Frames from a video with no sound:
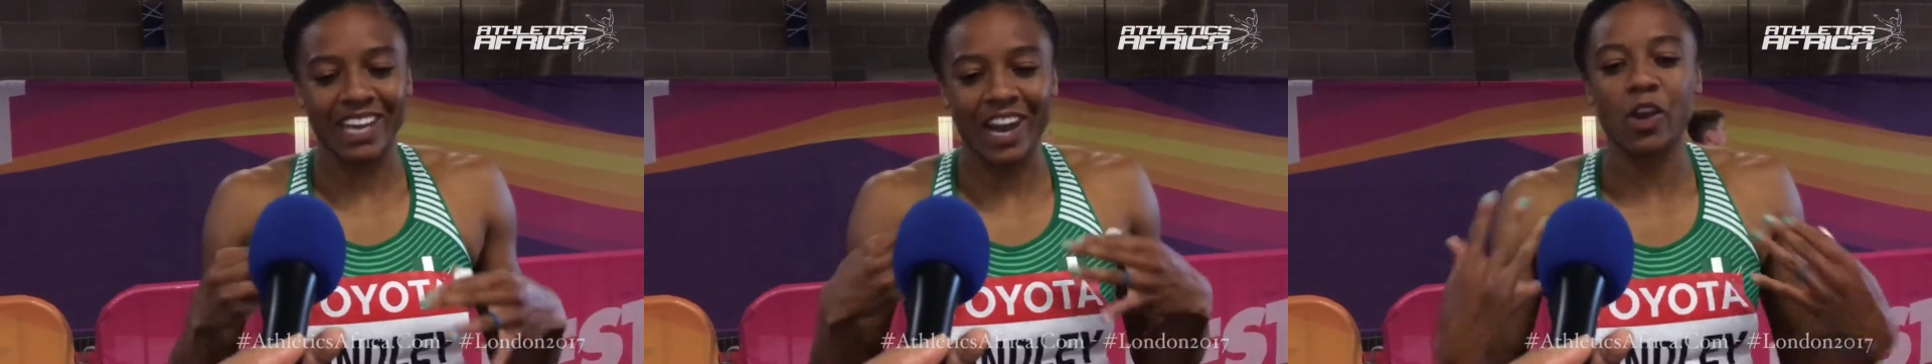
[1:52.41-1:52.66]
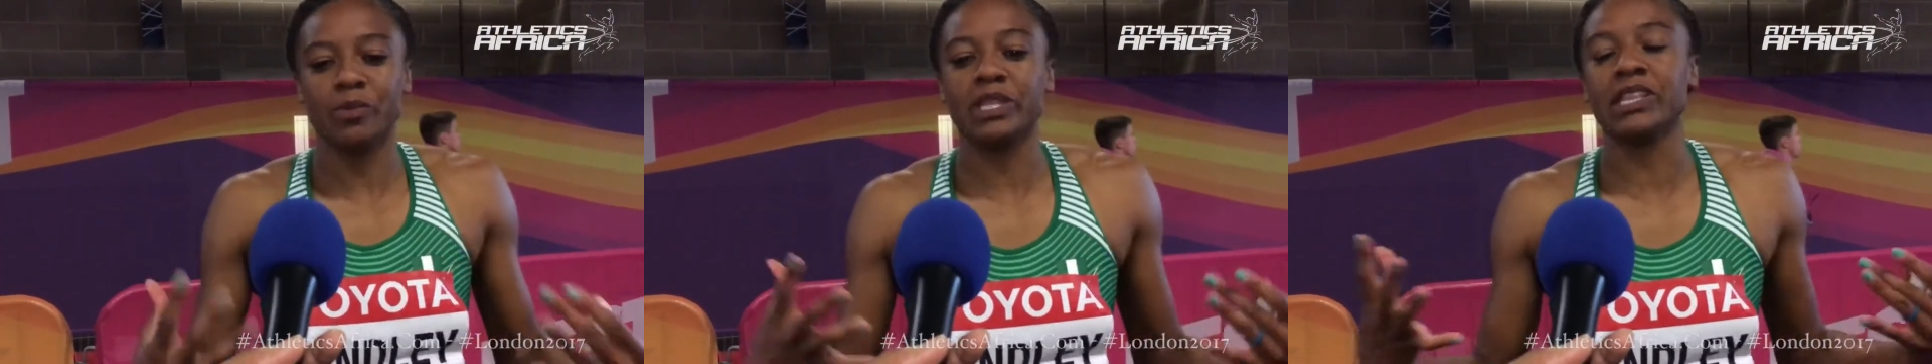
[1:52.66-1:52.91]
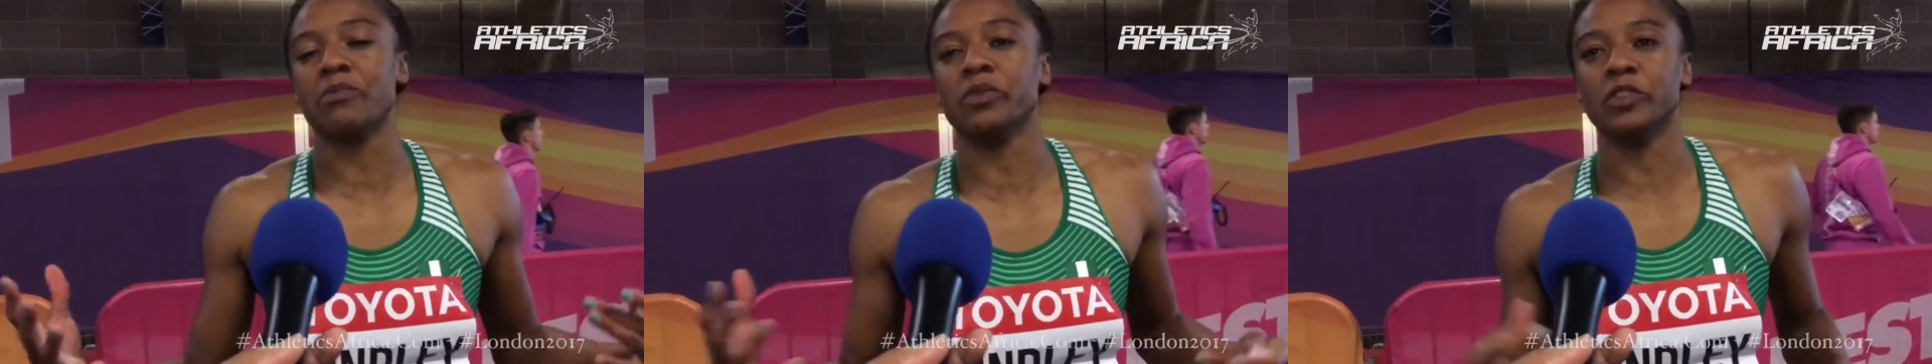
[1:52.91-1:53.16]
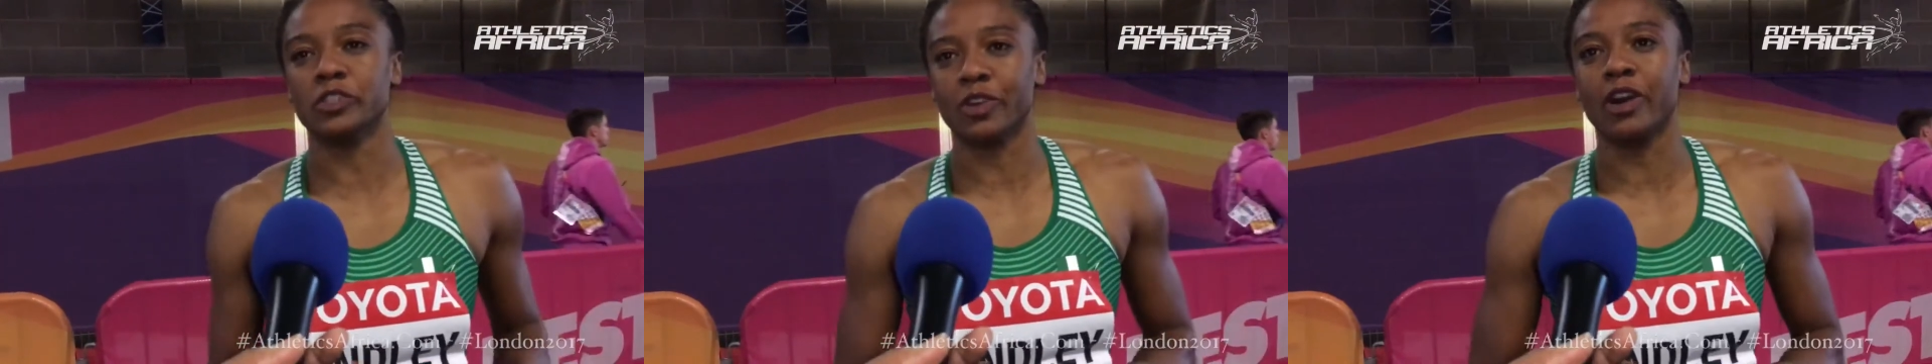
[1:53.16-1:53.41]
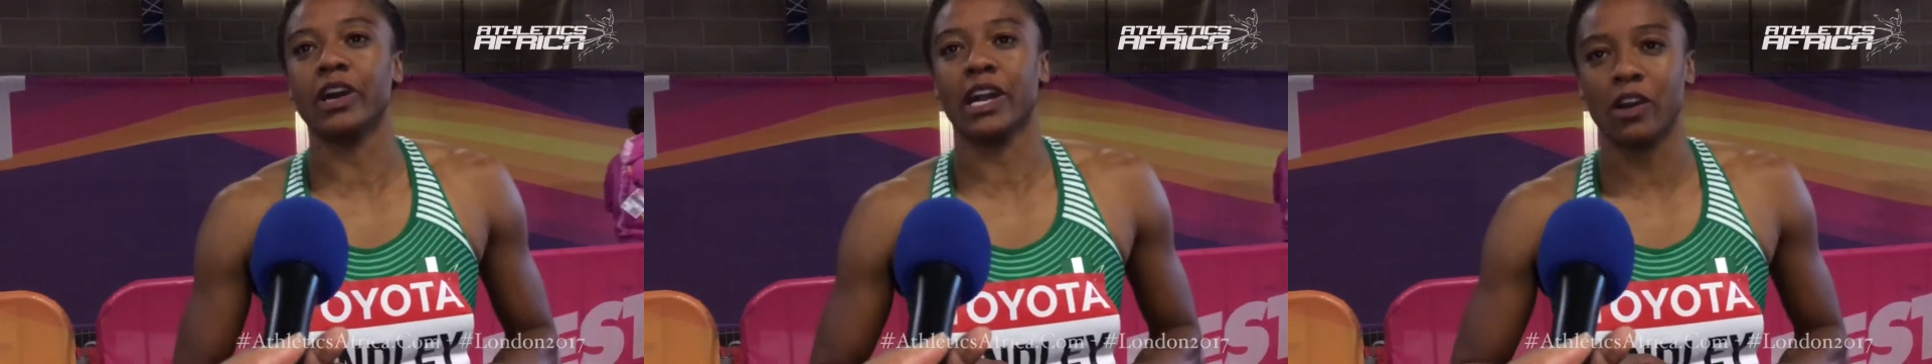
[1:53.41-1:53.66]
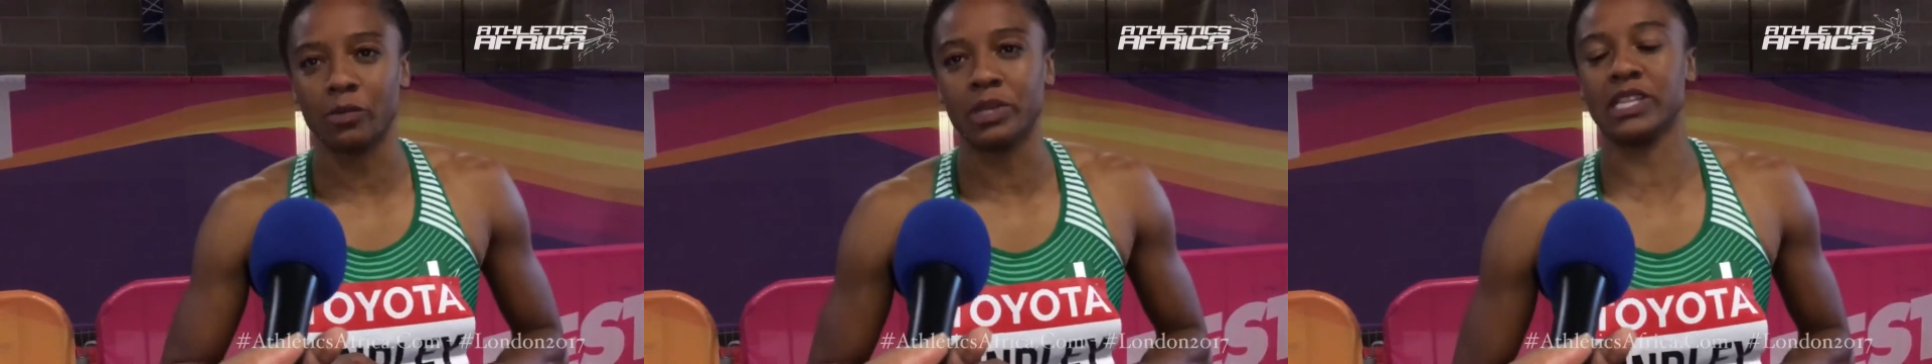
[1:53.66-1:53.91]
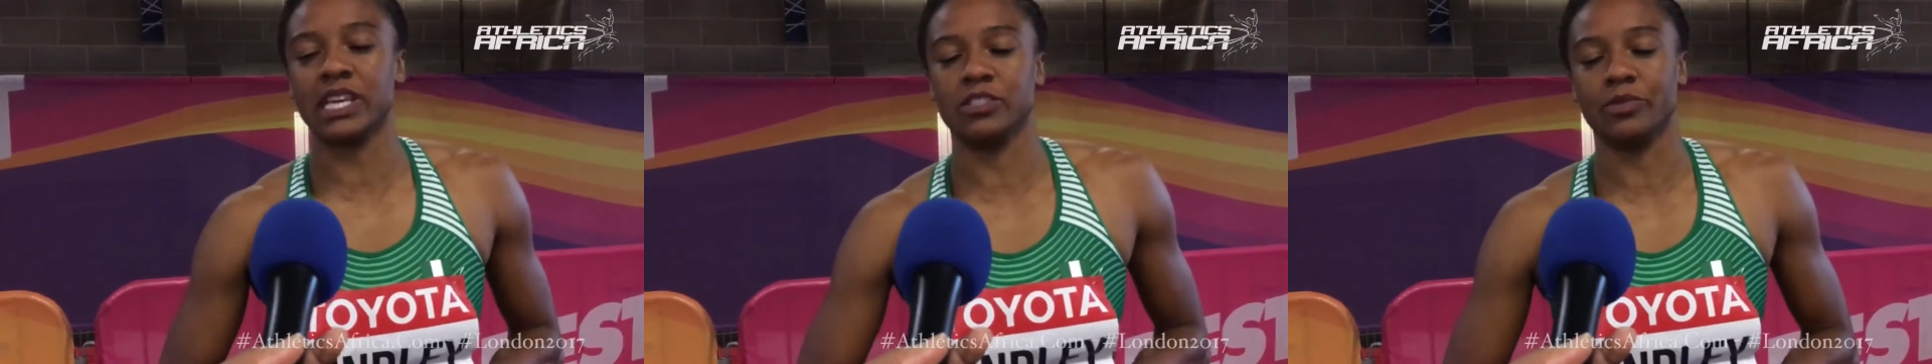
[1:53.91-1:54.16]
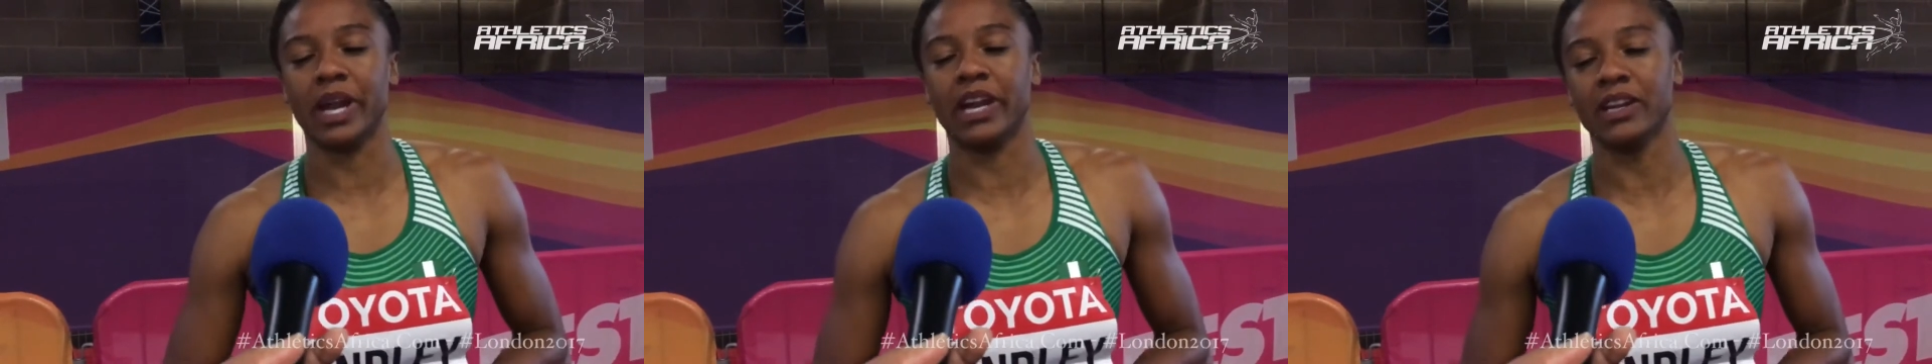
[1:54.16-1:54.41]
I hope that they prove us wrong and I hope that they do
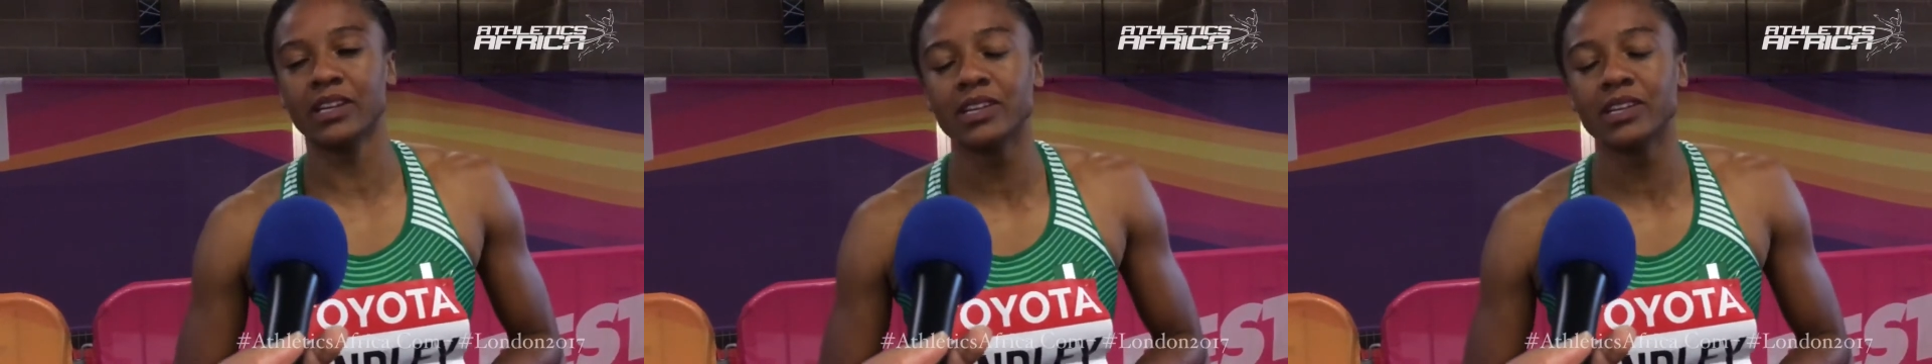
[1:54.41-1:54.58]
better.